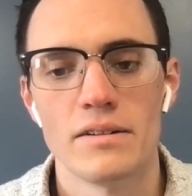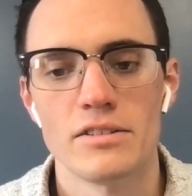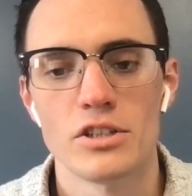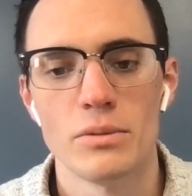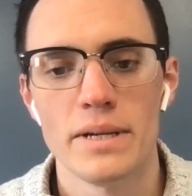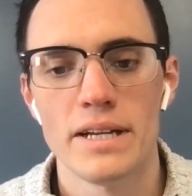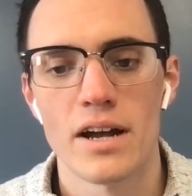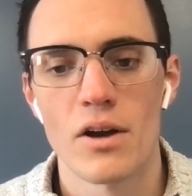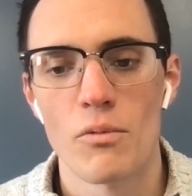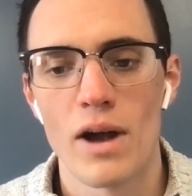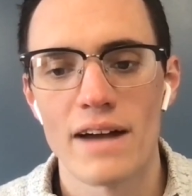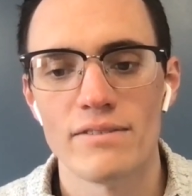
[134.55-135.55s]
she'll be
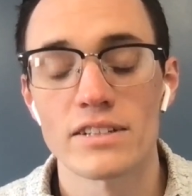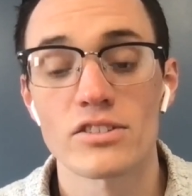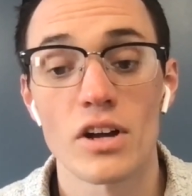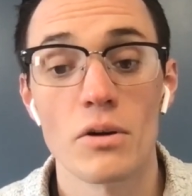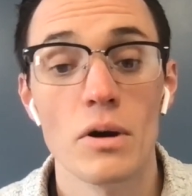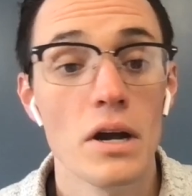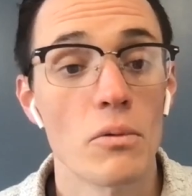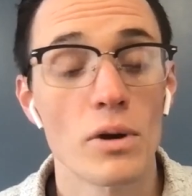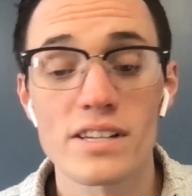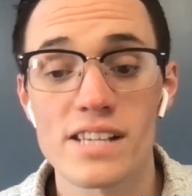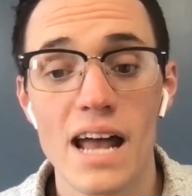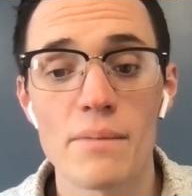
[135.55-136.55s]
arriving. So we're
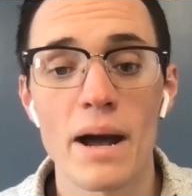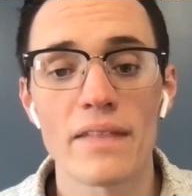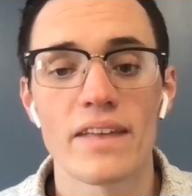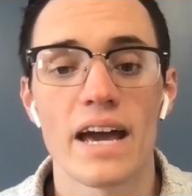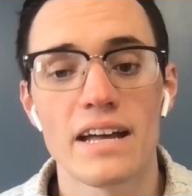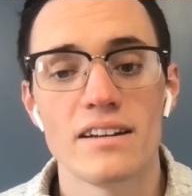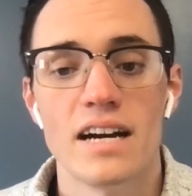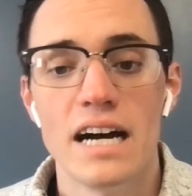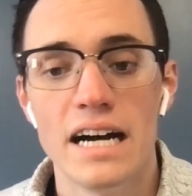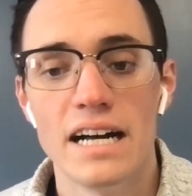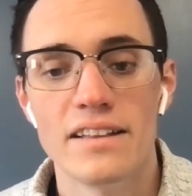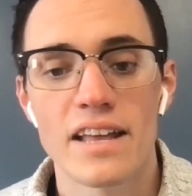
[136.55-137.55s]
excited about that.
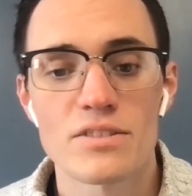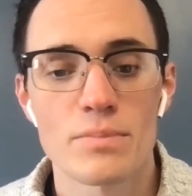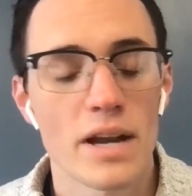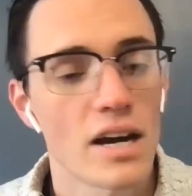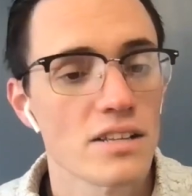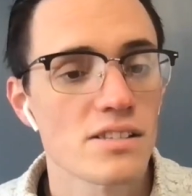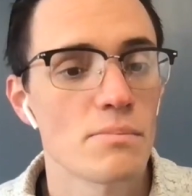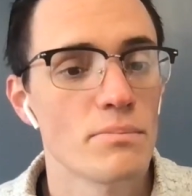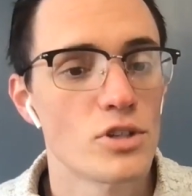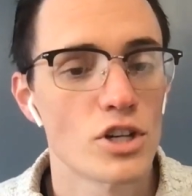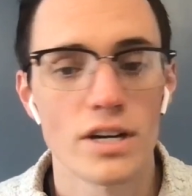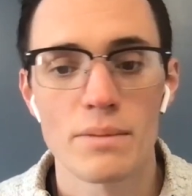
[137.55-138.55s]
That's been an awesome
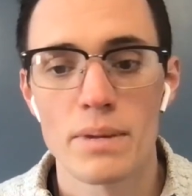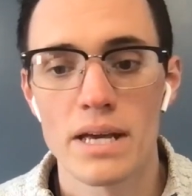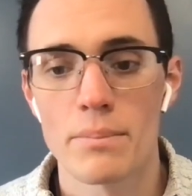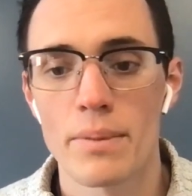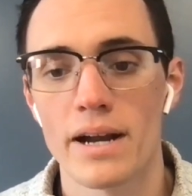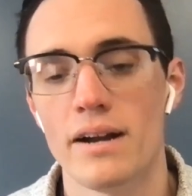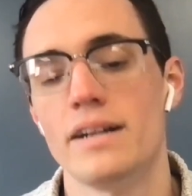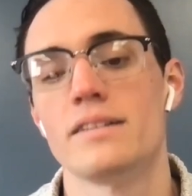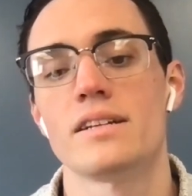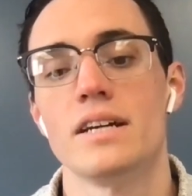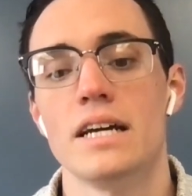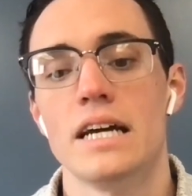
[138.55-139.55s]
journey being a
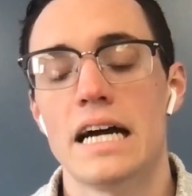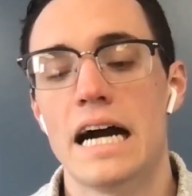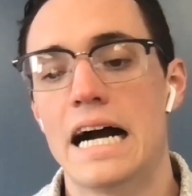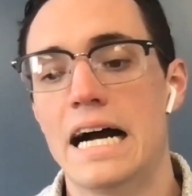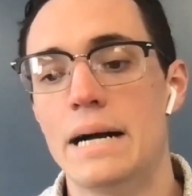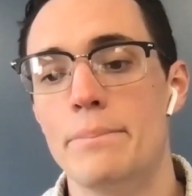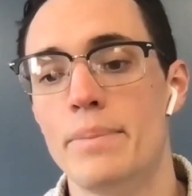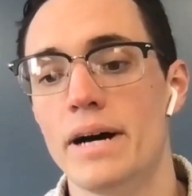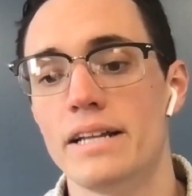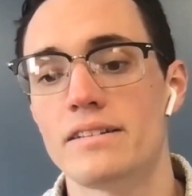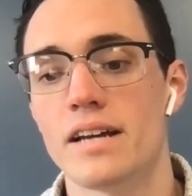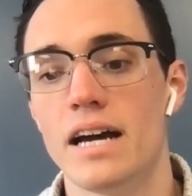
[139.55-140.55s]
parent.
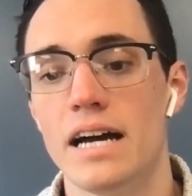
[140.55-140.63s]
But